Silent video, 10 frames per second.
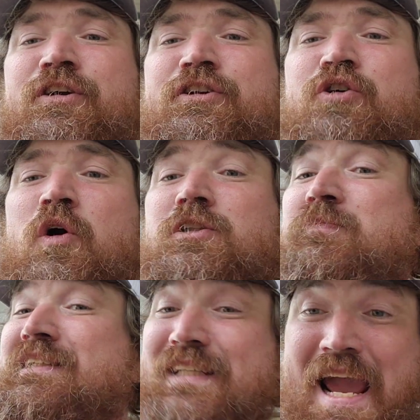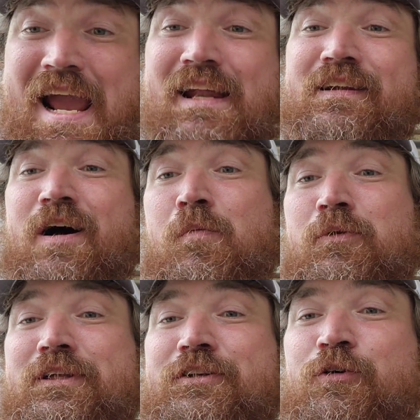endorsements and
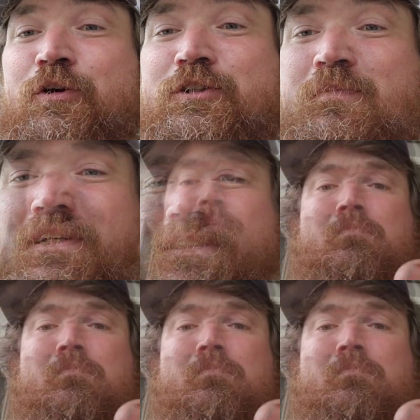double endorsements.